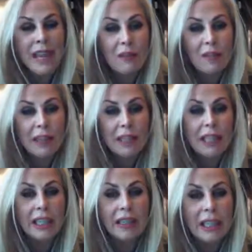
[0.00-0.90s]
Now,
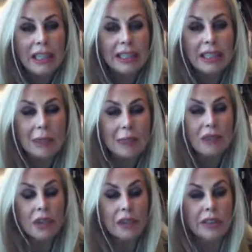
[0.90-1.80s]
finally, the last step
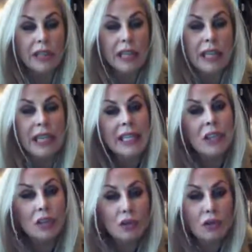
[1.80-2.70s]
of SOSTAC
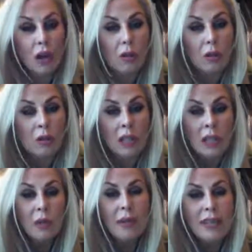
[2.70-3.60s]
is control.
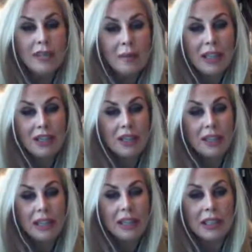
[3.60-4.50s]
We need the
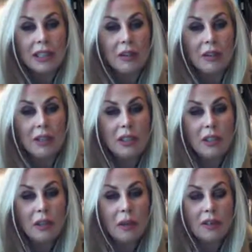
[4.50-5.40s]
metrics that you need
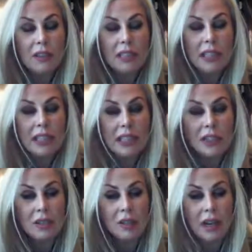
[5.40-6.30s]
to obviously
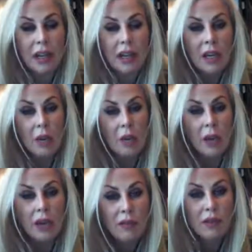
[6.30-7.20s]
identify.
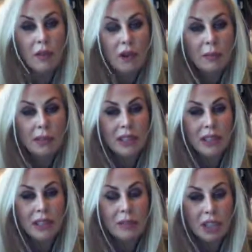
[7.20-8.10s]
If you've got a
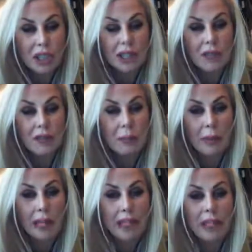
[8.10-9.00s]
particular objective
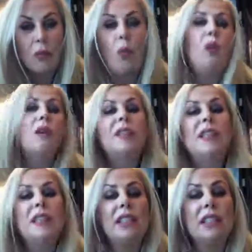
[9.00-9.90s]
in place,
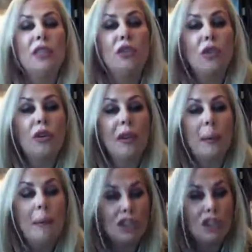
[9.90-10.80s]
what is it you're going
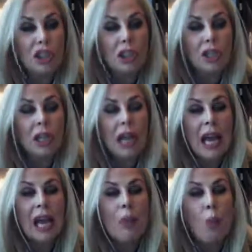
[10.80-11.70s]
to measure,
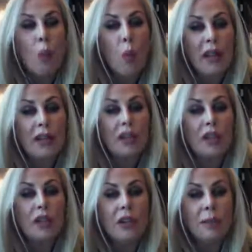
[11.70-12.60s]
and when
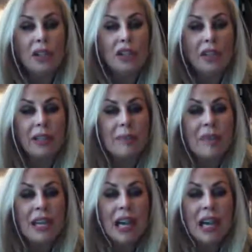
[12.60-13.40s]
are you going to measure it?